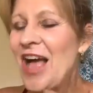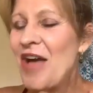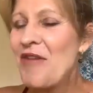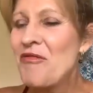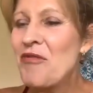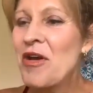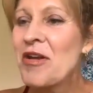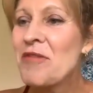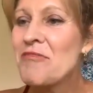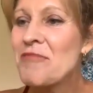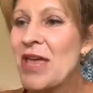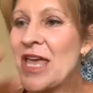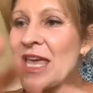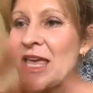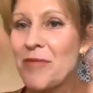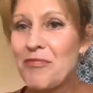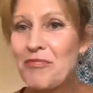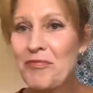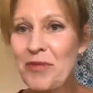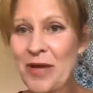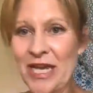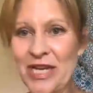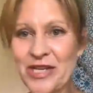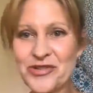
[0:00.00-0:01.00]
I want to make a
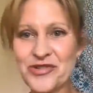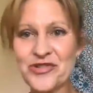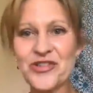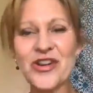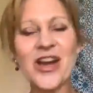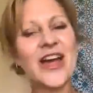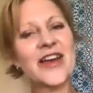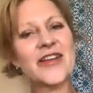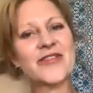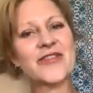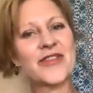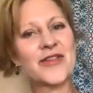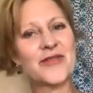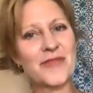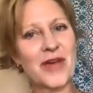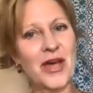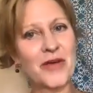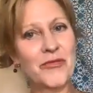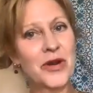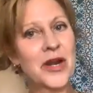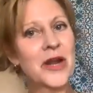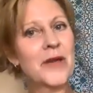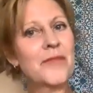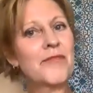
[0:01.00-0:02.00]
picture out of them.
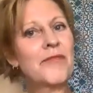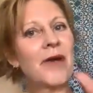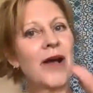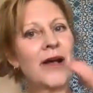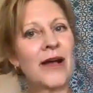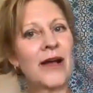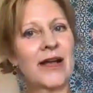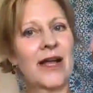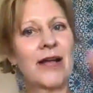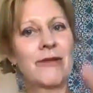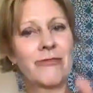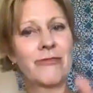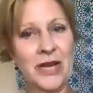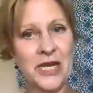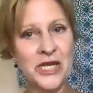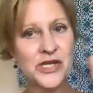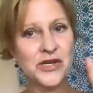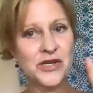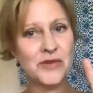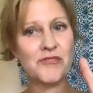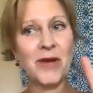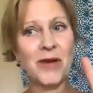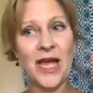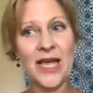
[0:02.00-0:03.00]
I want to arrange
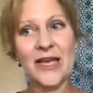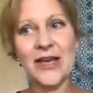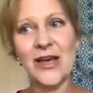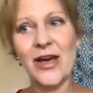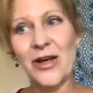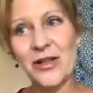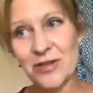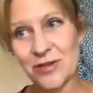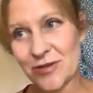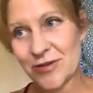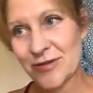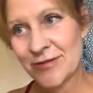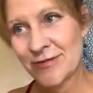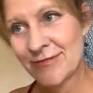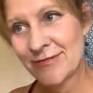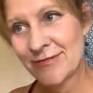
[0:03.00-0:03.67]
them by color.